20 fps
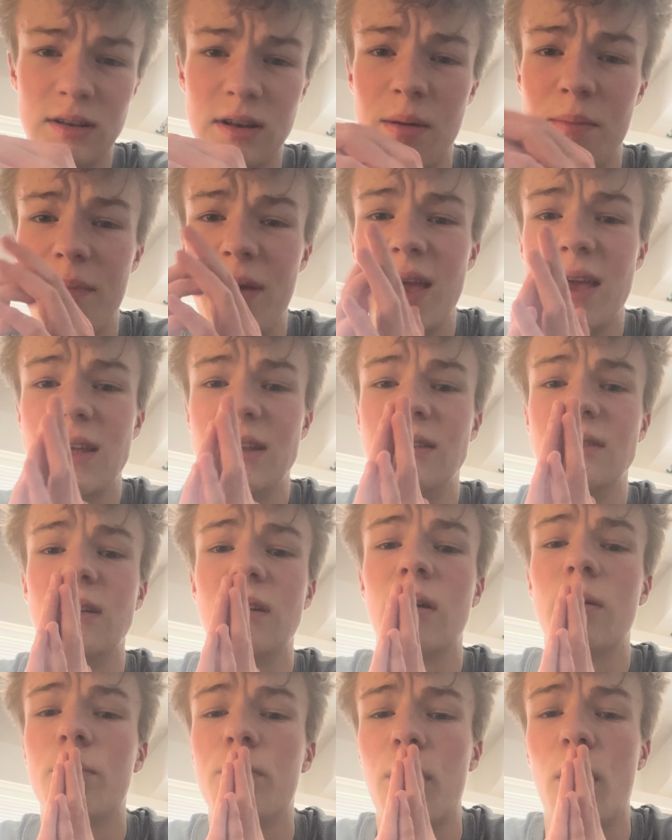the main
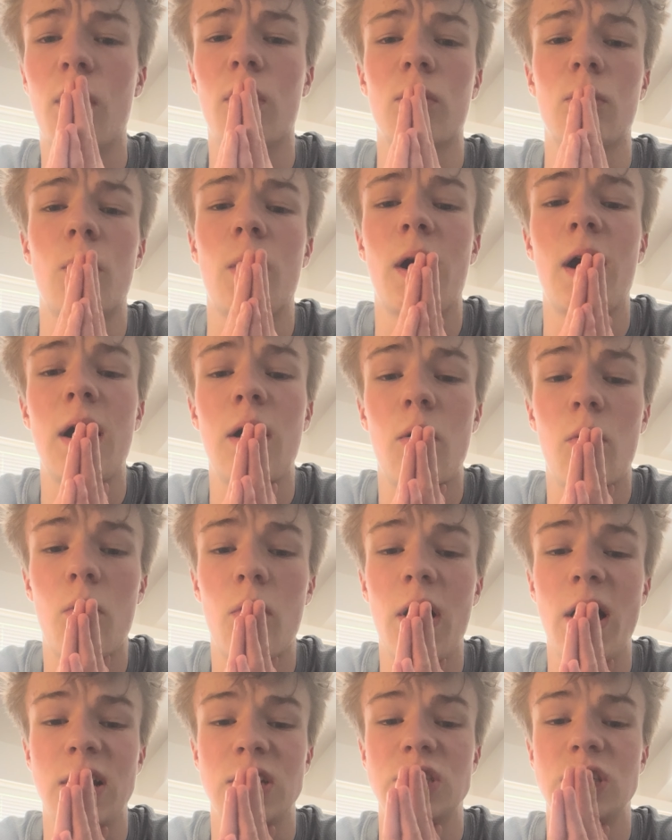part where I
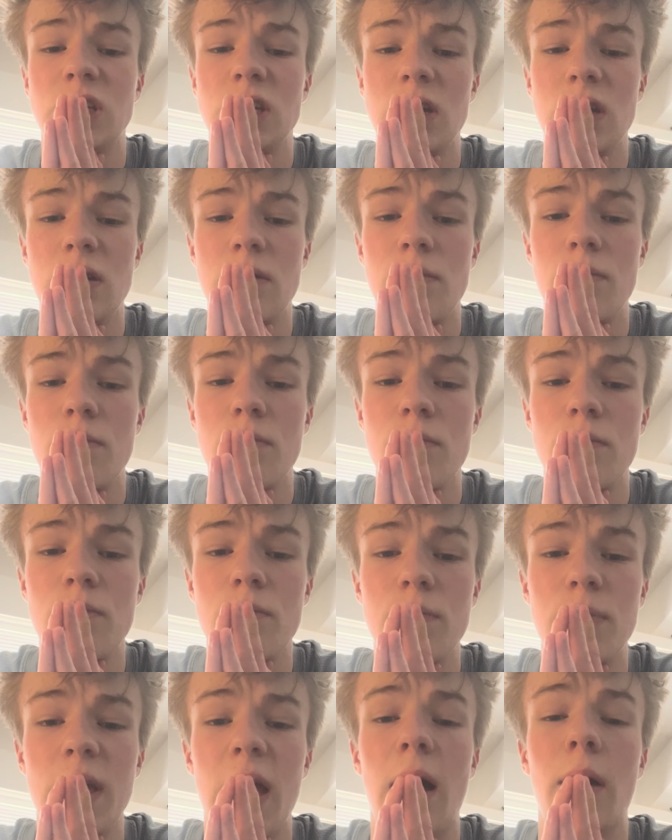will actually
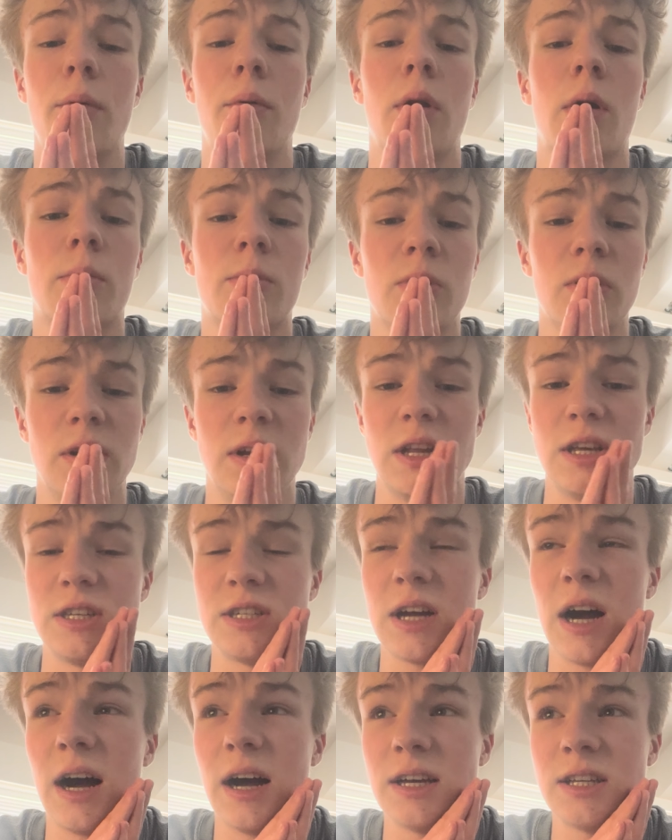be outnumbering these
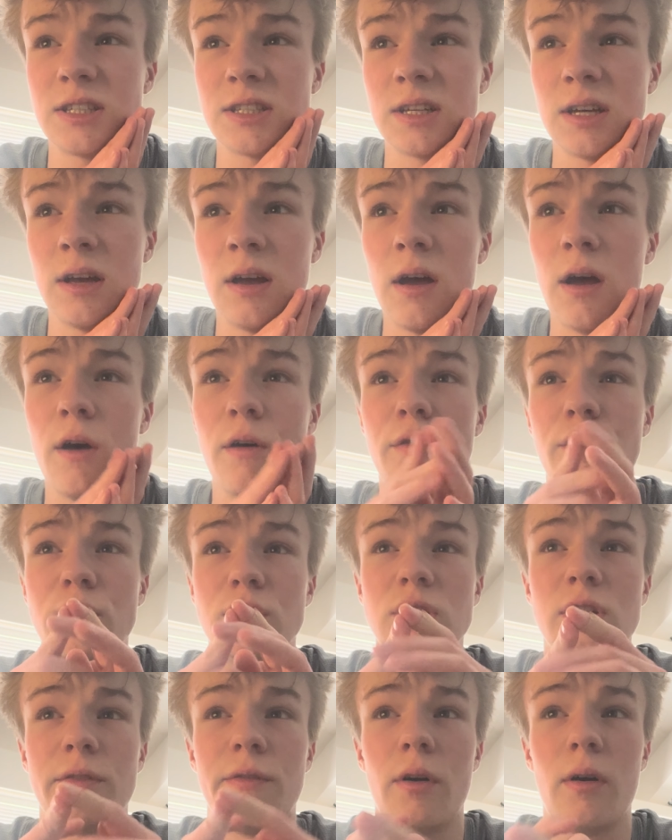guys,
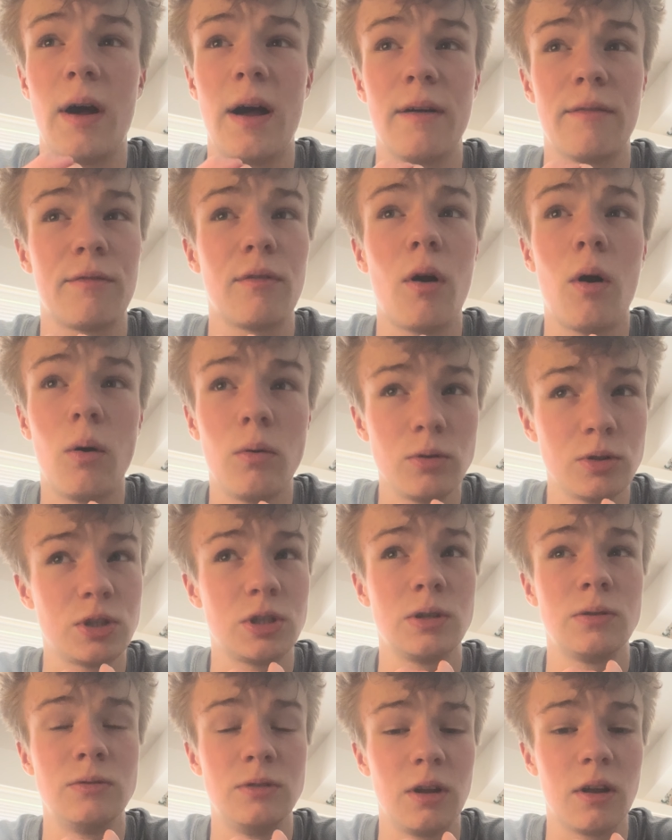first of all, I've
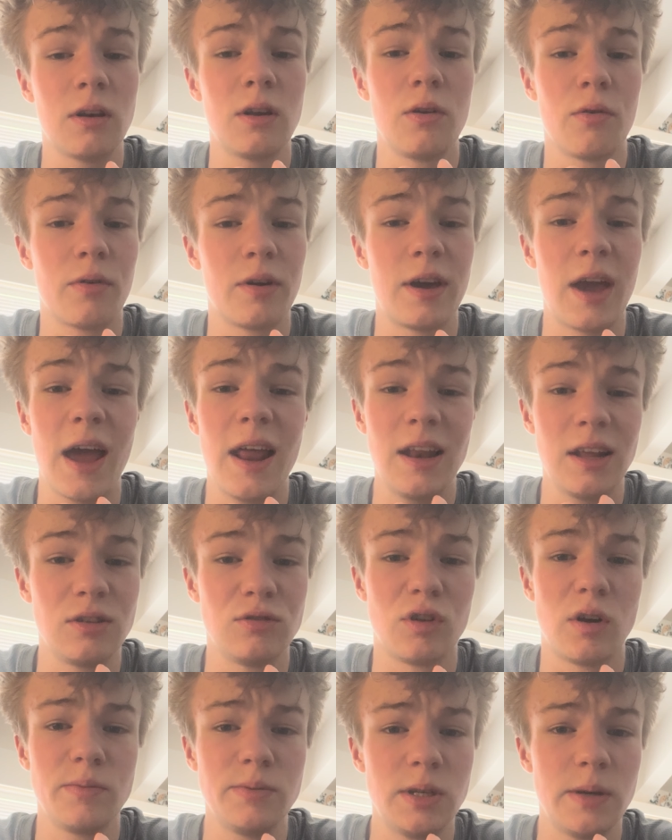also done the organic
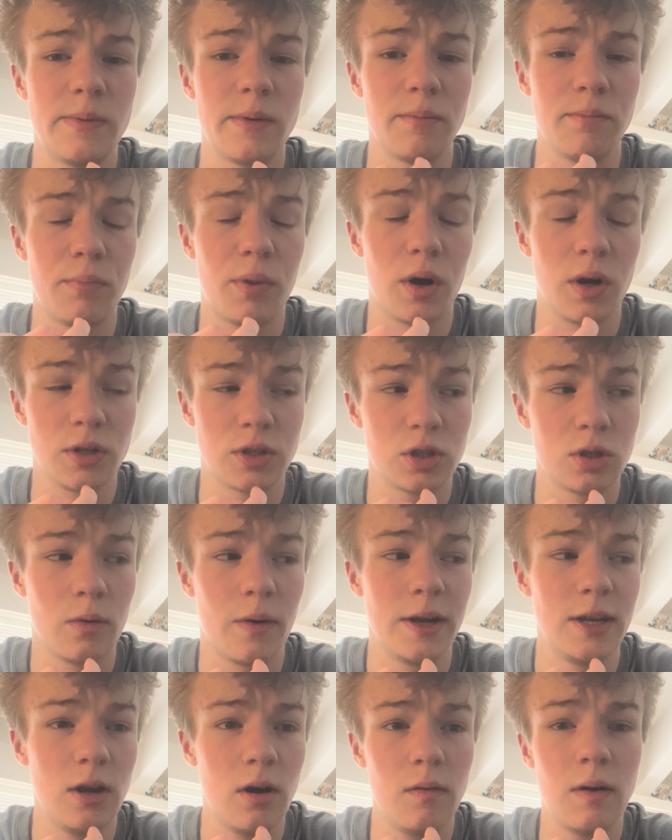dropshipping part, so
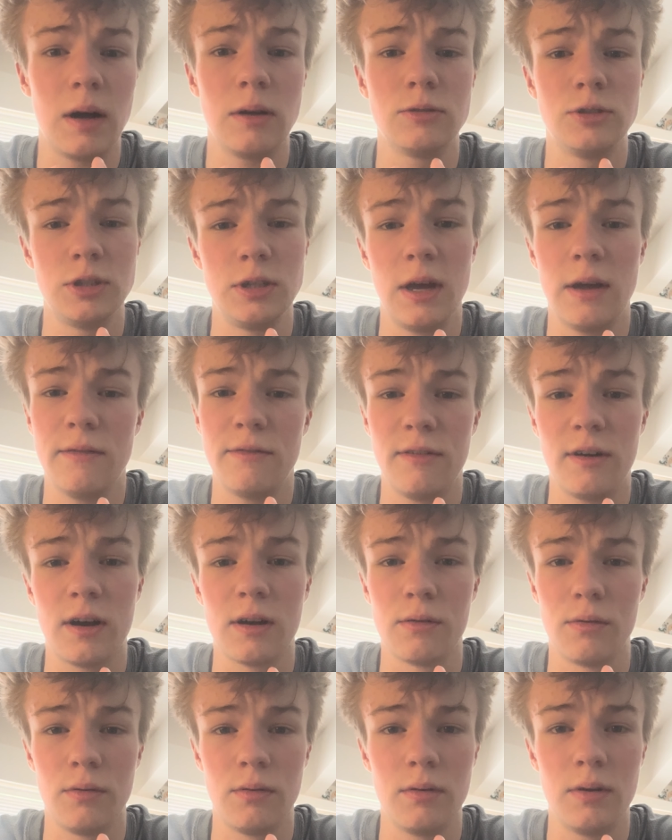I know how to get
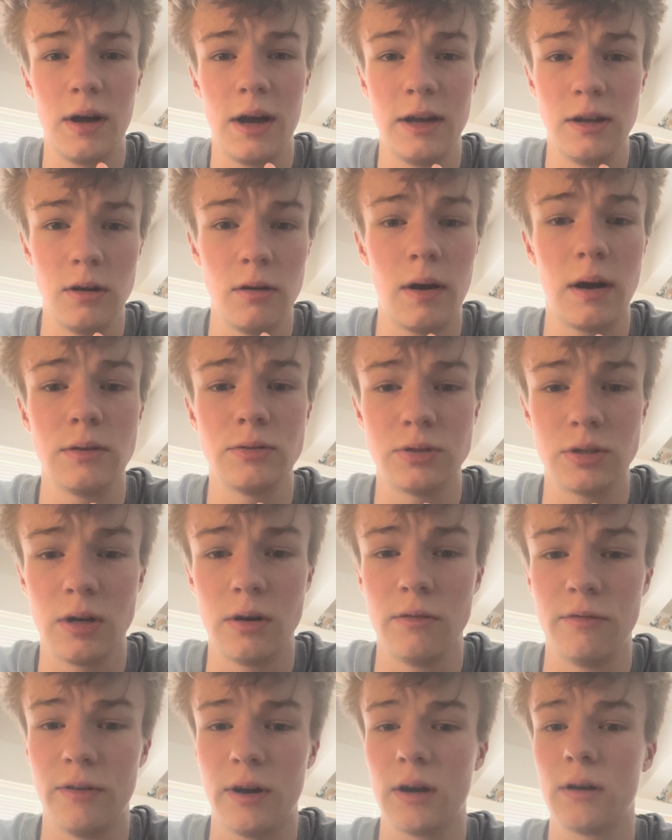viral. I know how to
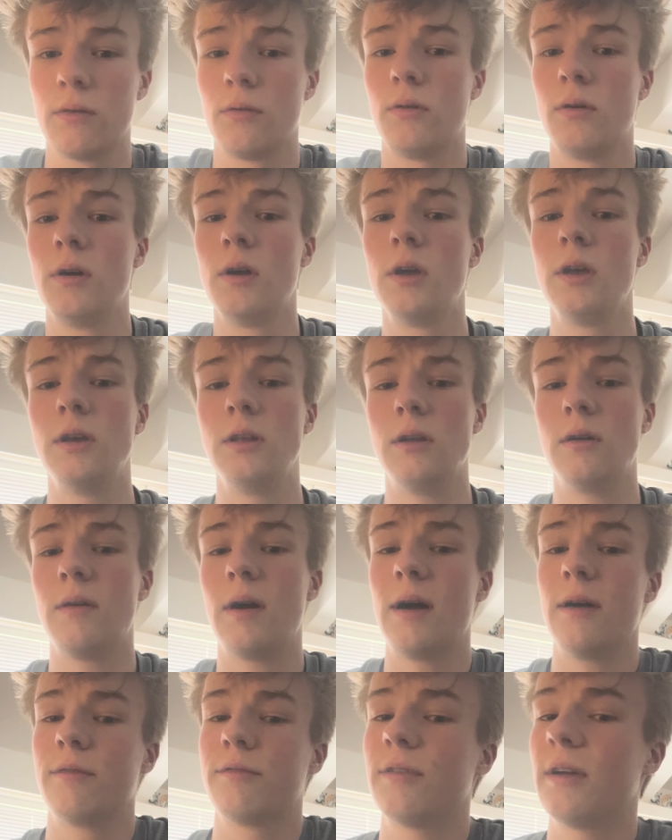go viral. You know,
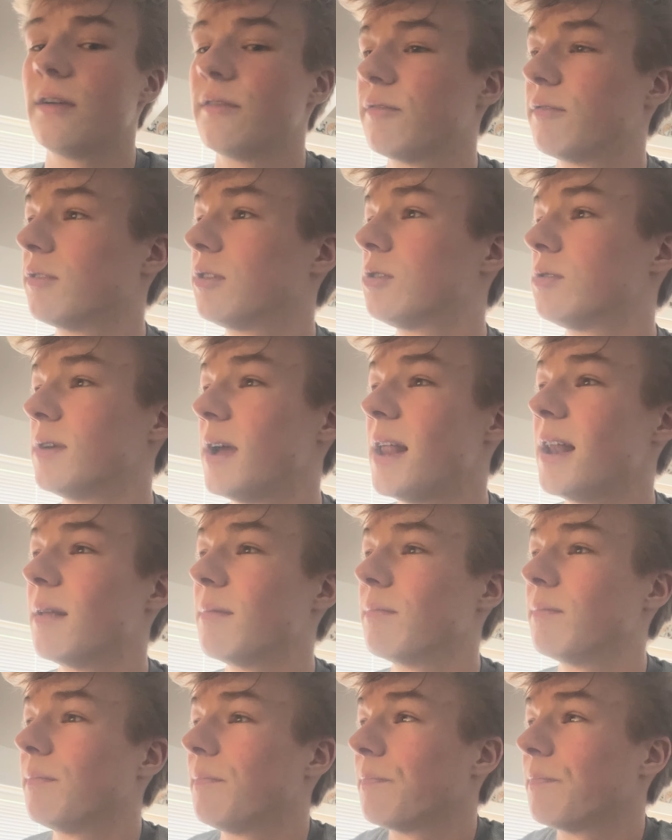I've created